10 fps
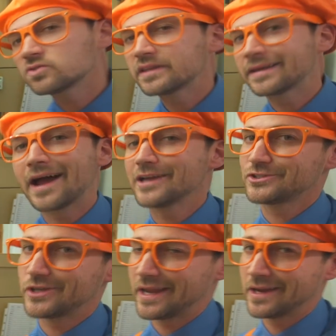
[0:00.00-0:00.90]
don't think I
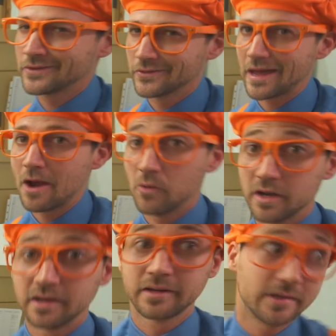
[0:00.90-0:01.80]
should handle that
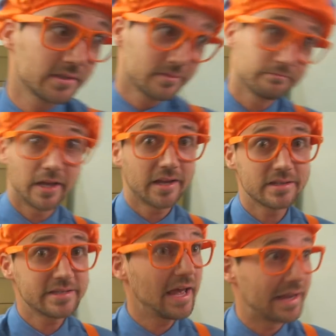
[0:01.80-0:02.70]
one. Cause like
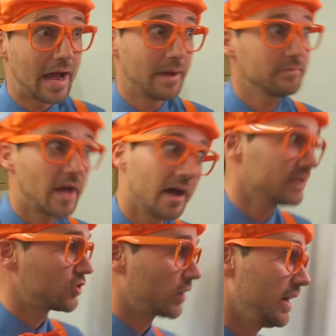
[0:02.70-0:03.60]
I said, I'm
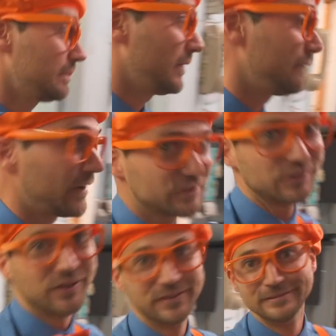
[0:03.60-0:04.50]
not a trained
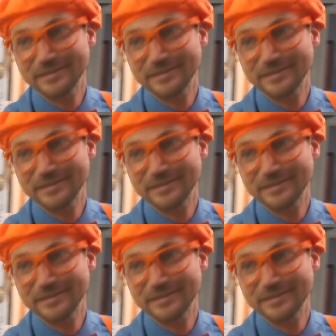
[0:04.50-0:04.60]
professional.